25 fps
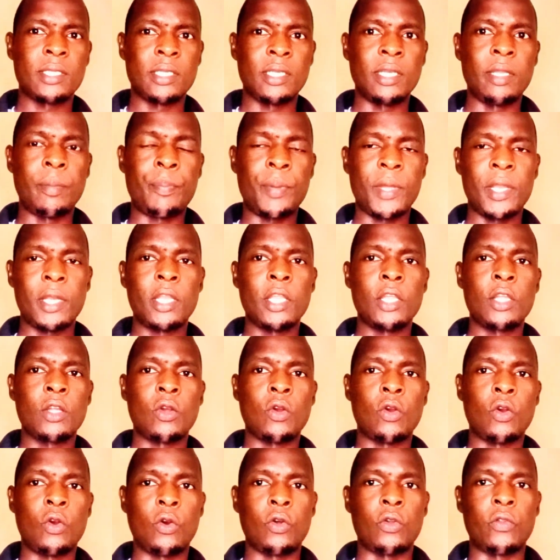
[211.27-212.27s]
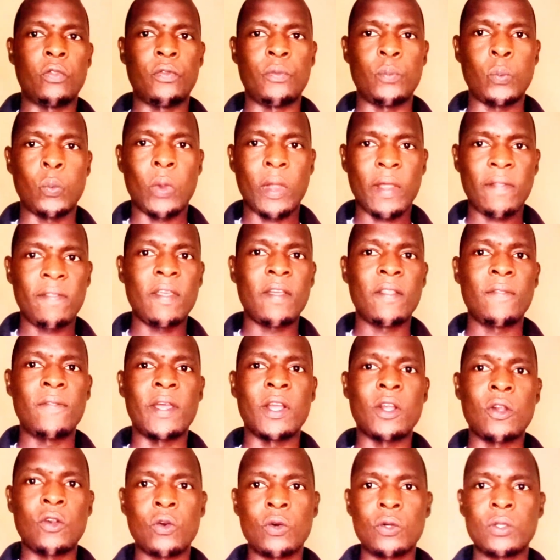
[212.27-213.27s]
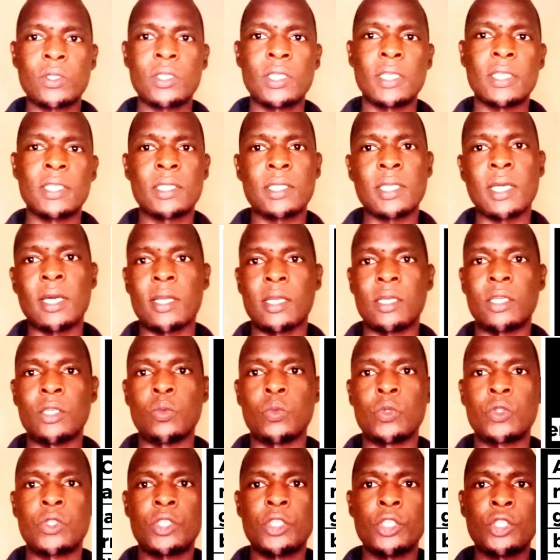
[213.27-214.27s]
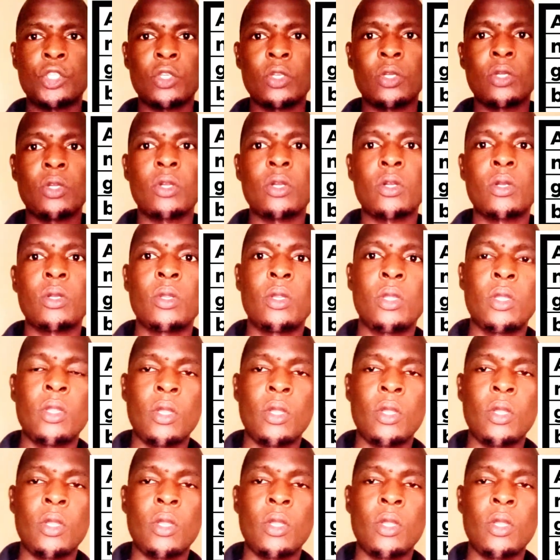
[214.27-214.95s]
depending on whether the causes are nutritional,